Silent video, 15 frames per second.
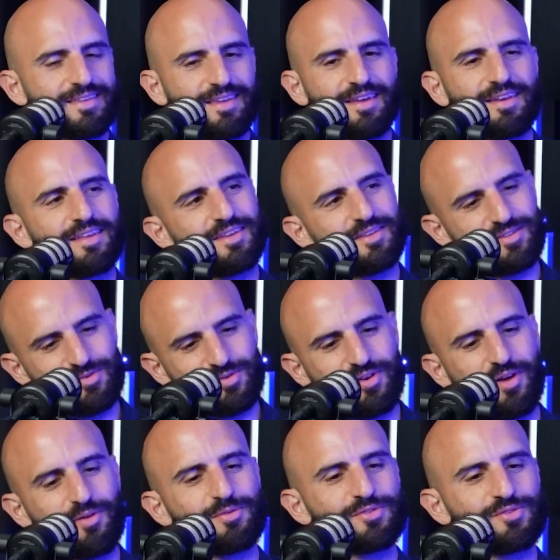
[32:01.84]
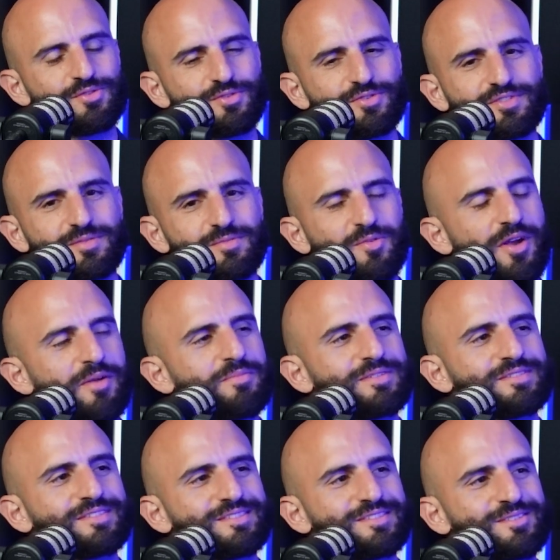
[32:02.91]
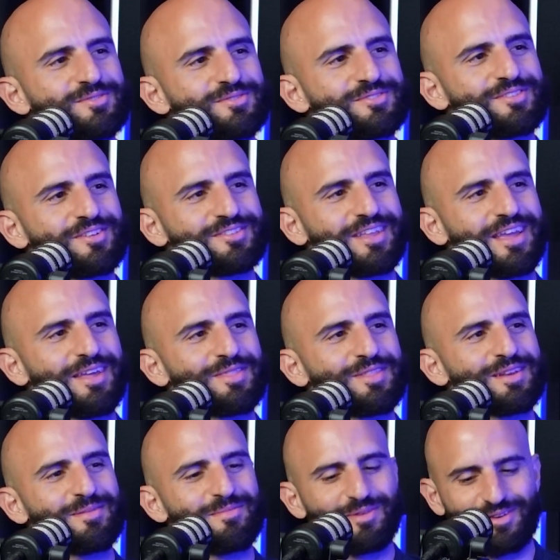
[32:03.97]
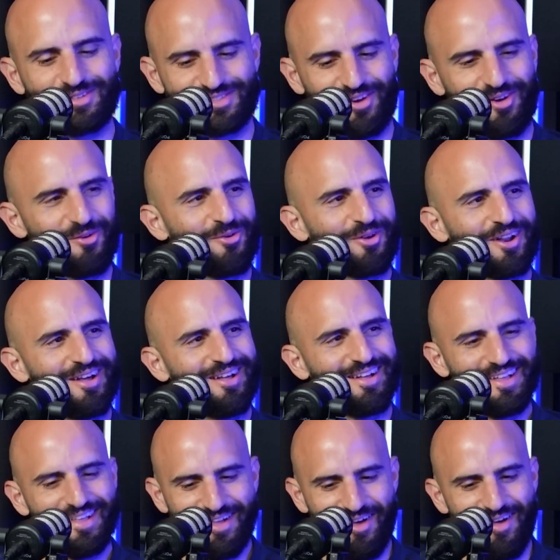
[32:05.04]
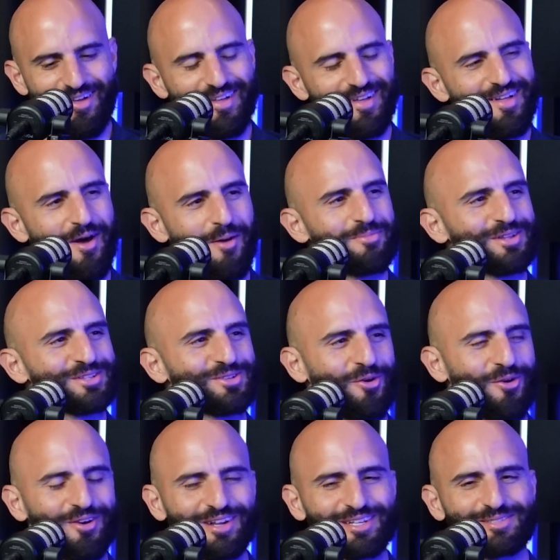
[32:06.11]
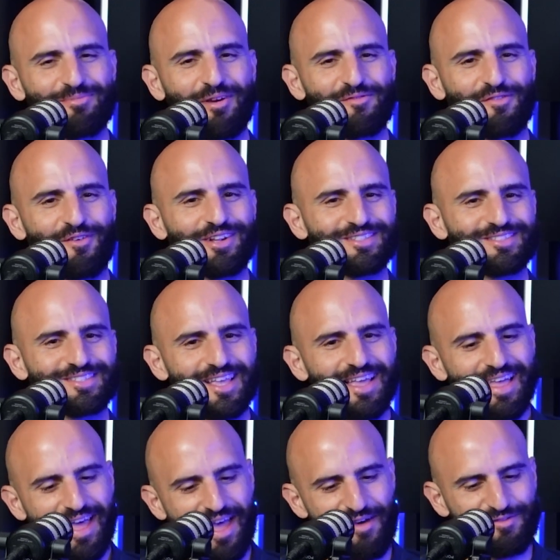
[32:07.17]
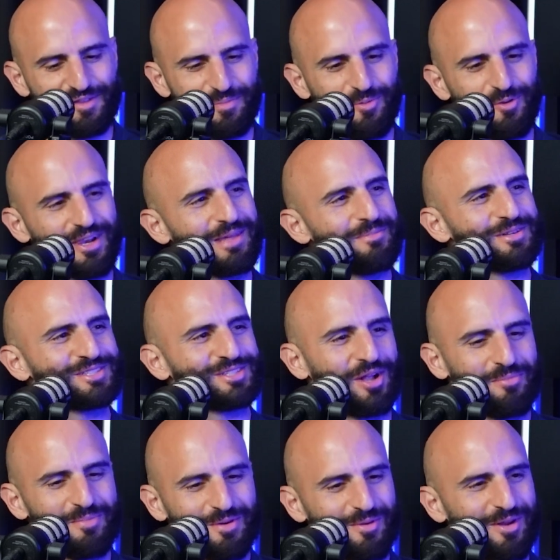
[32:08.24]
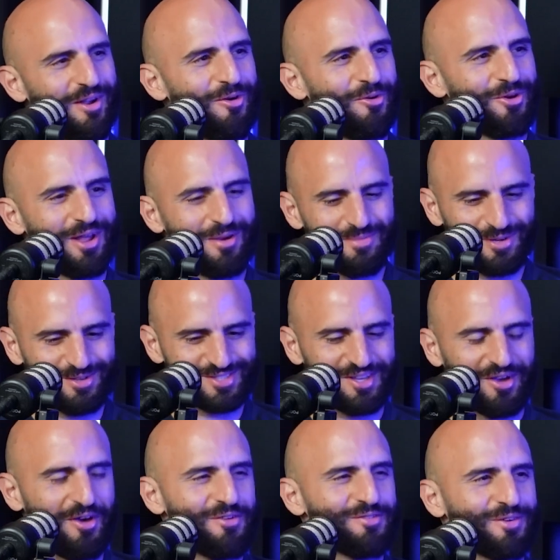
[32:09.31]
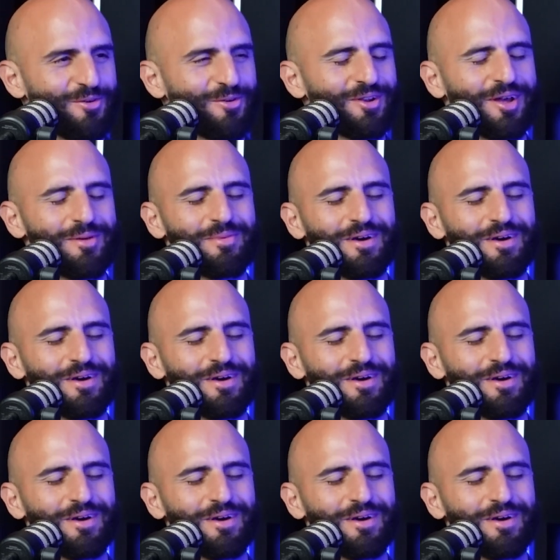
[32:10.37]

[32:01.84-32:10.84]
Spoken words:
And you and I would do some great business deals, Dr. Anthony, because I order. I'm notorious. My friends have to put limits on me when I order because I over-order.